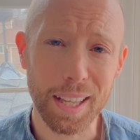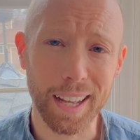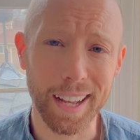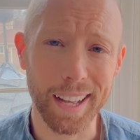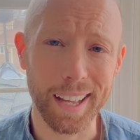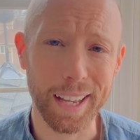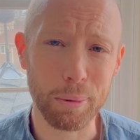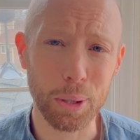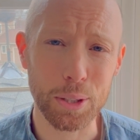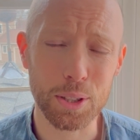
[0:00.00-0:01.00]
it
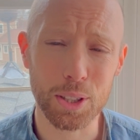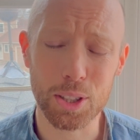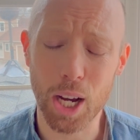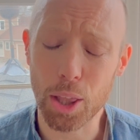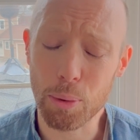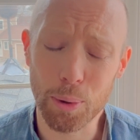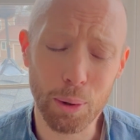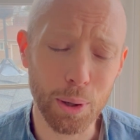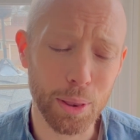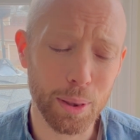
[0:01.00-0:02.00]
was shot through
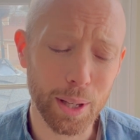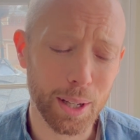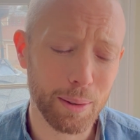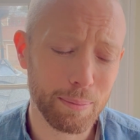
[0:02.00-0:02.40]
with like